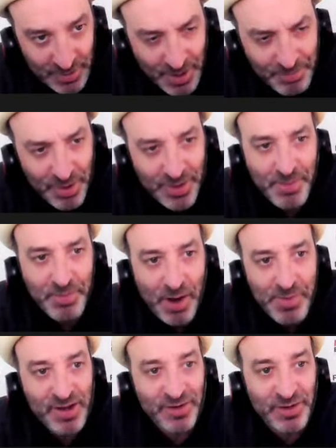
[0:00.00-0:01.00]
That
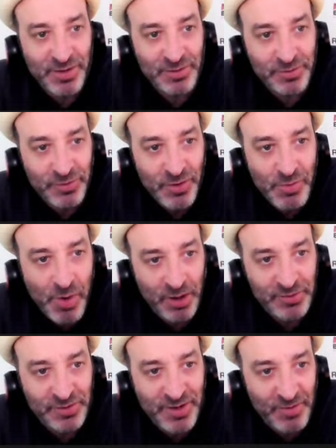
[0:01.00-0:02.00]
probably isn't too
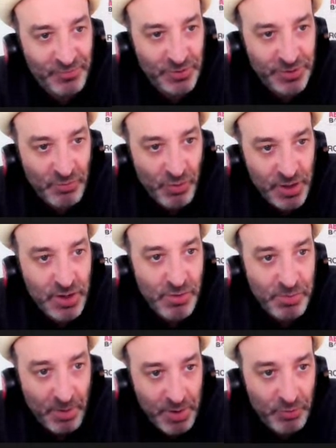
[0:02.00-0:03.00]
much different than what you
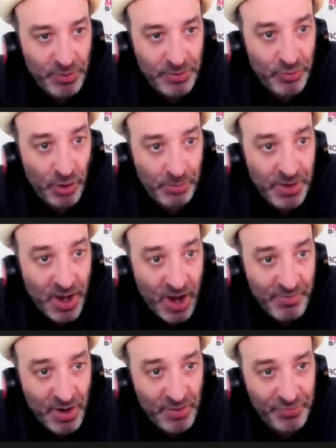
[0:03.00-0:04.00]
probably would normally have
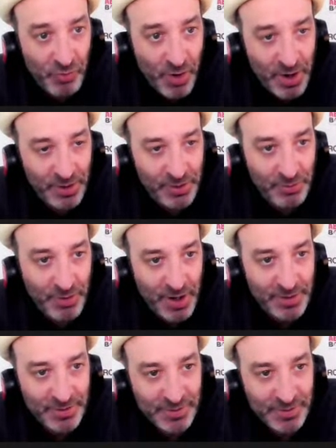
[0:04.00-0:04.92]
after weighing, correct?